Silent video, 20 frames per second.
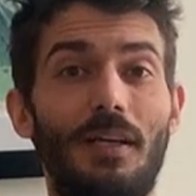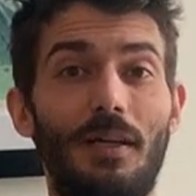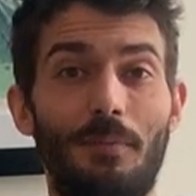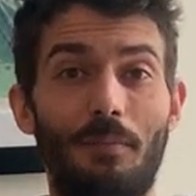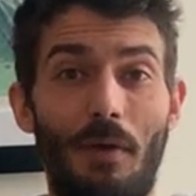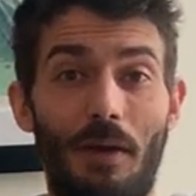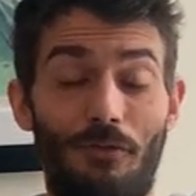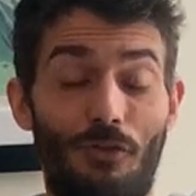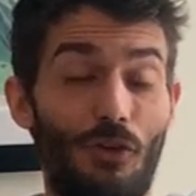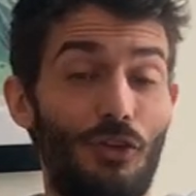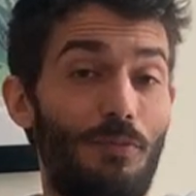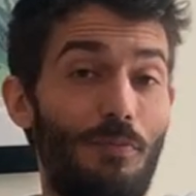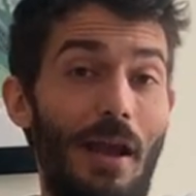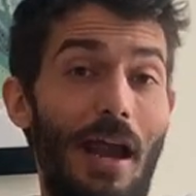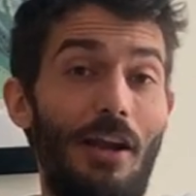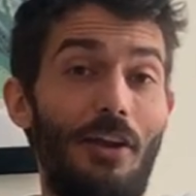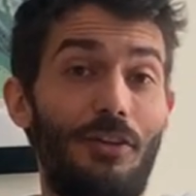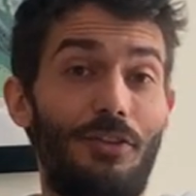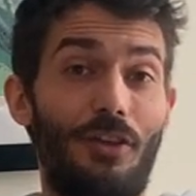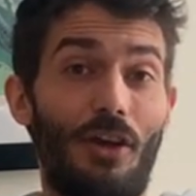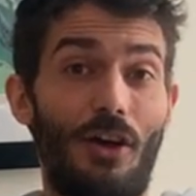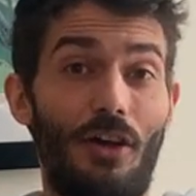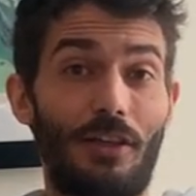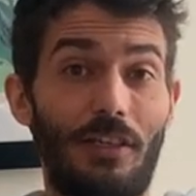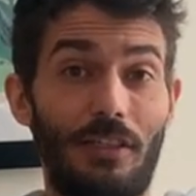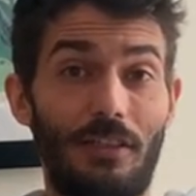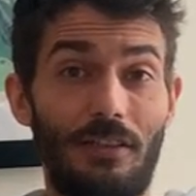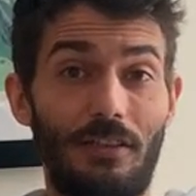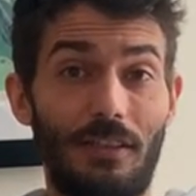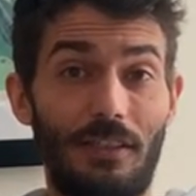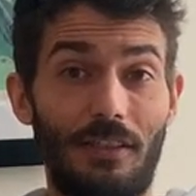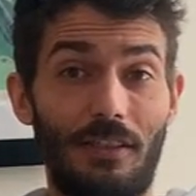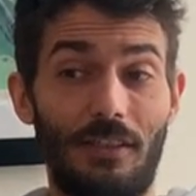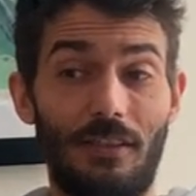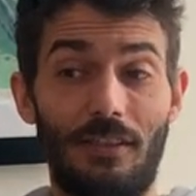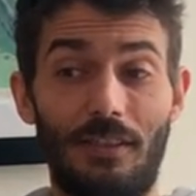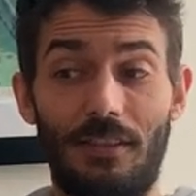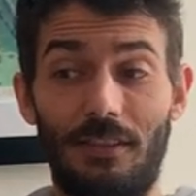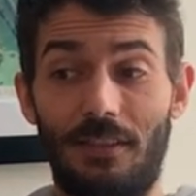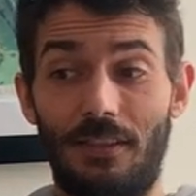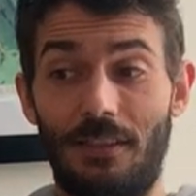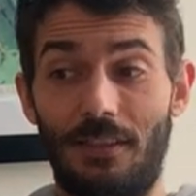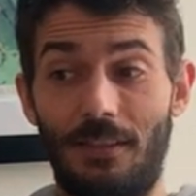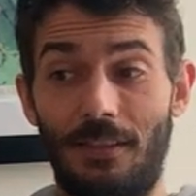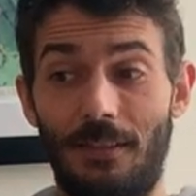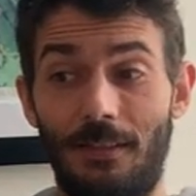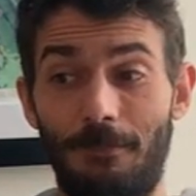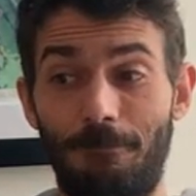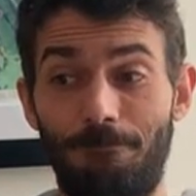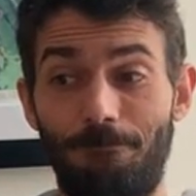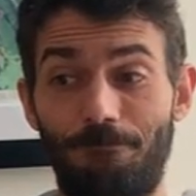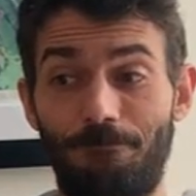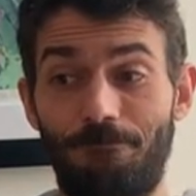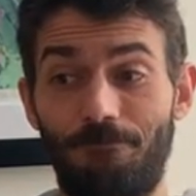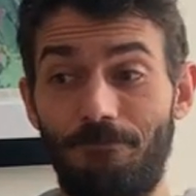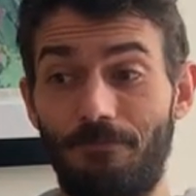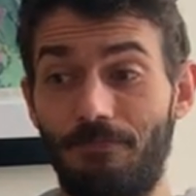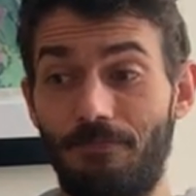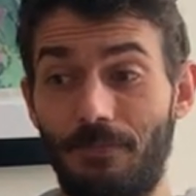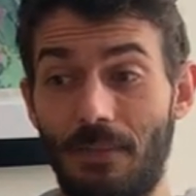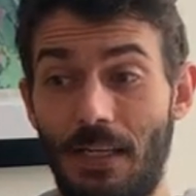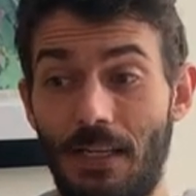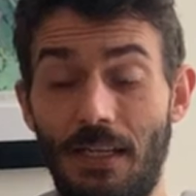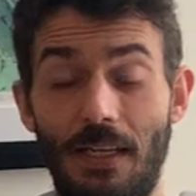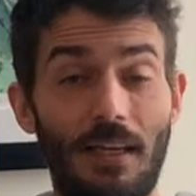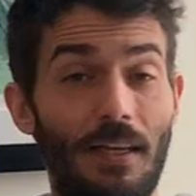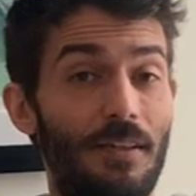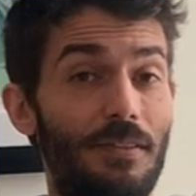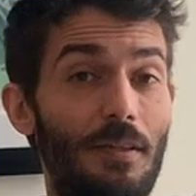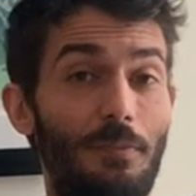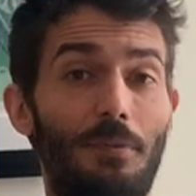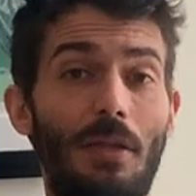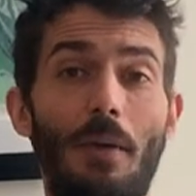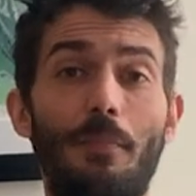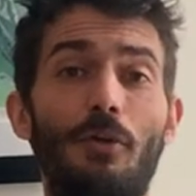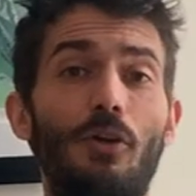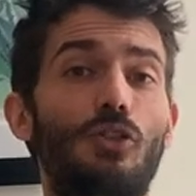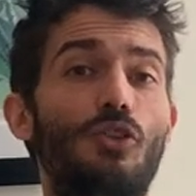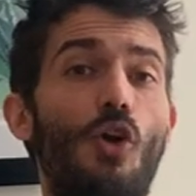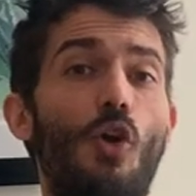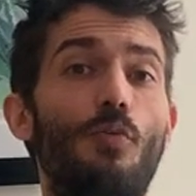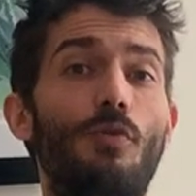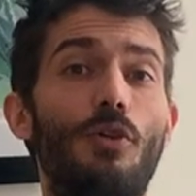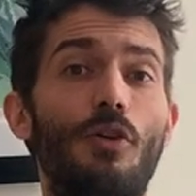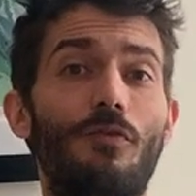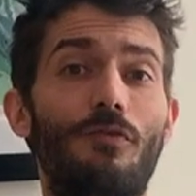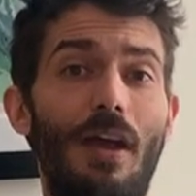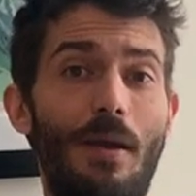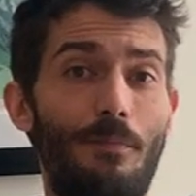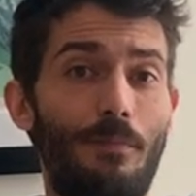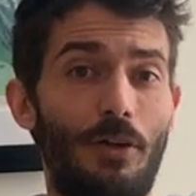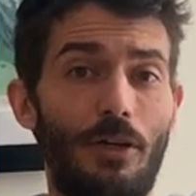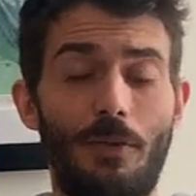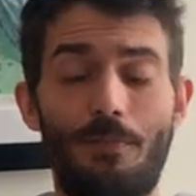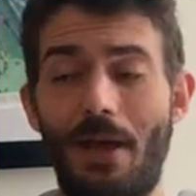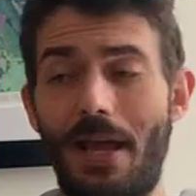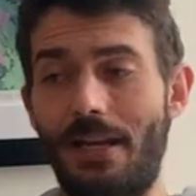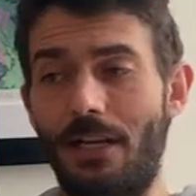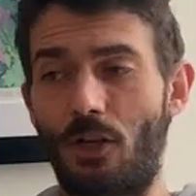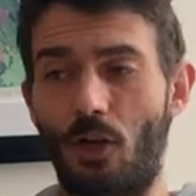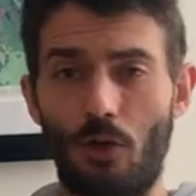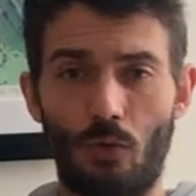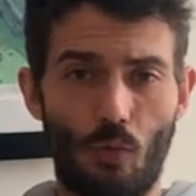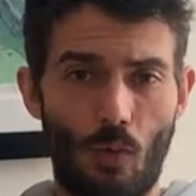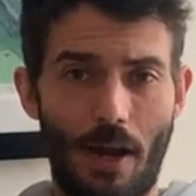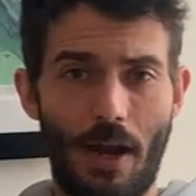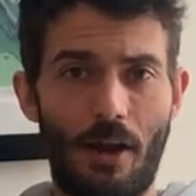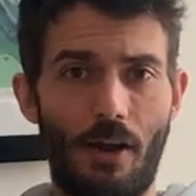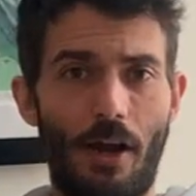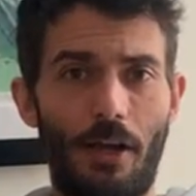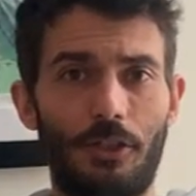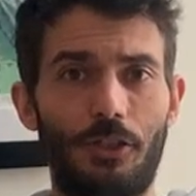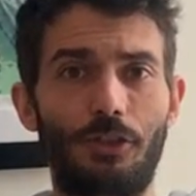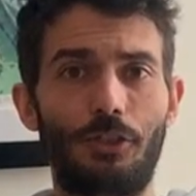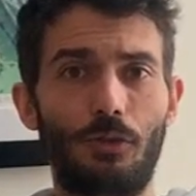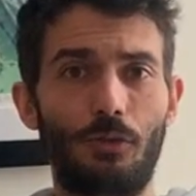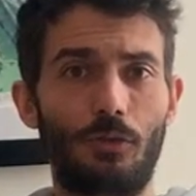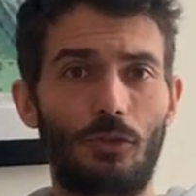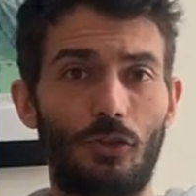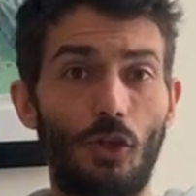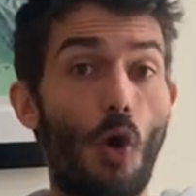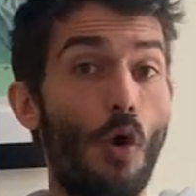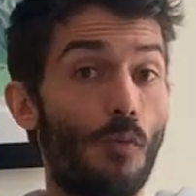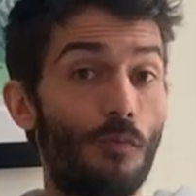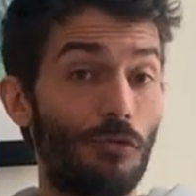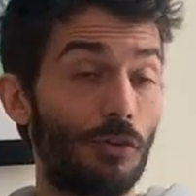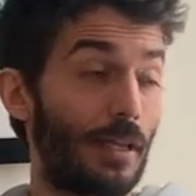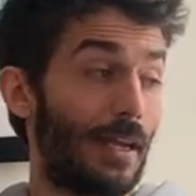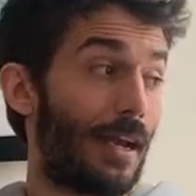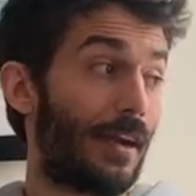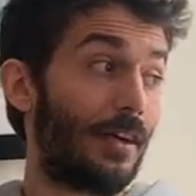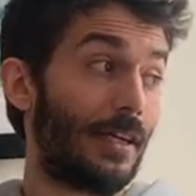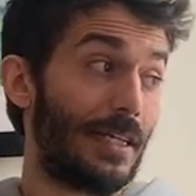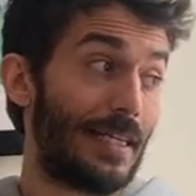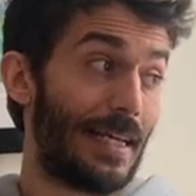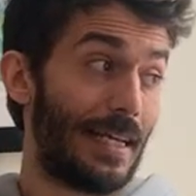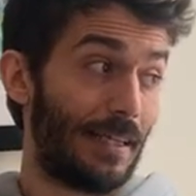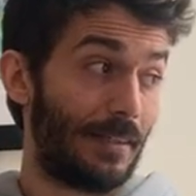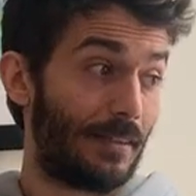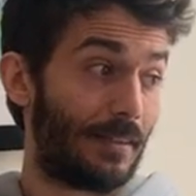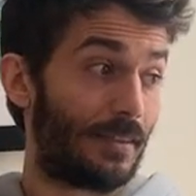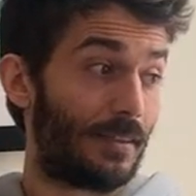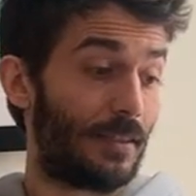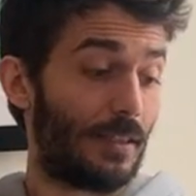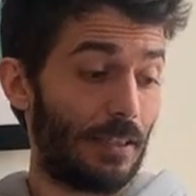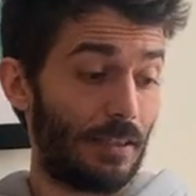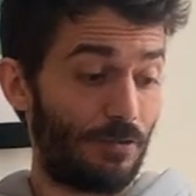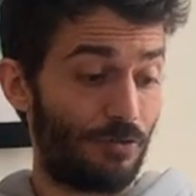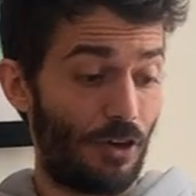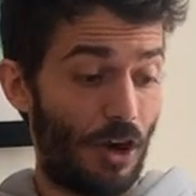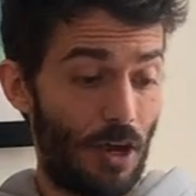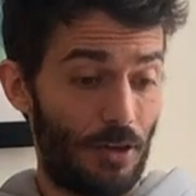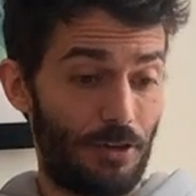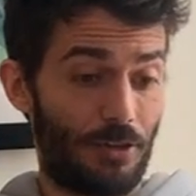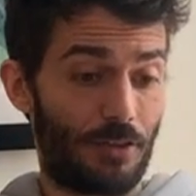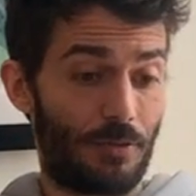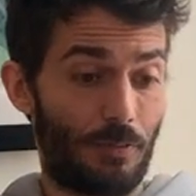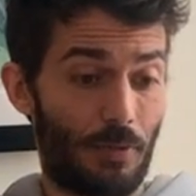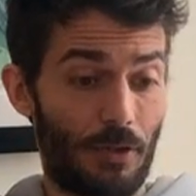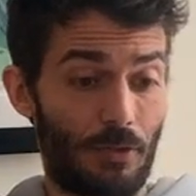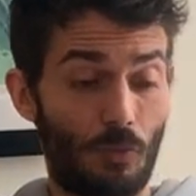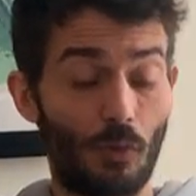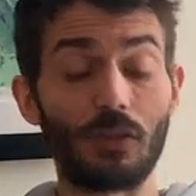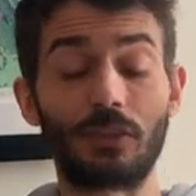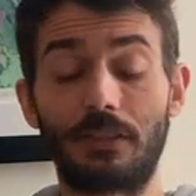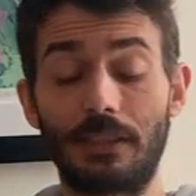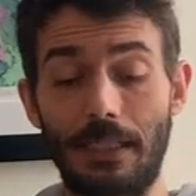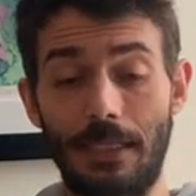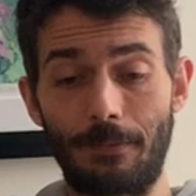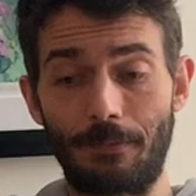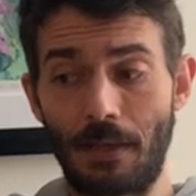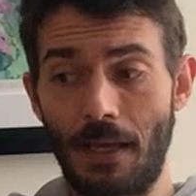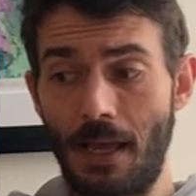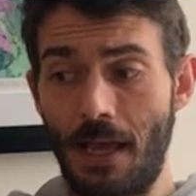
my first marathon in, in, in um, September, October, November, depending on where I choose. Hopefully, here in Nice in France, but we'll see.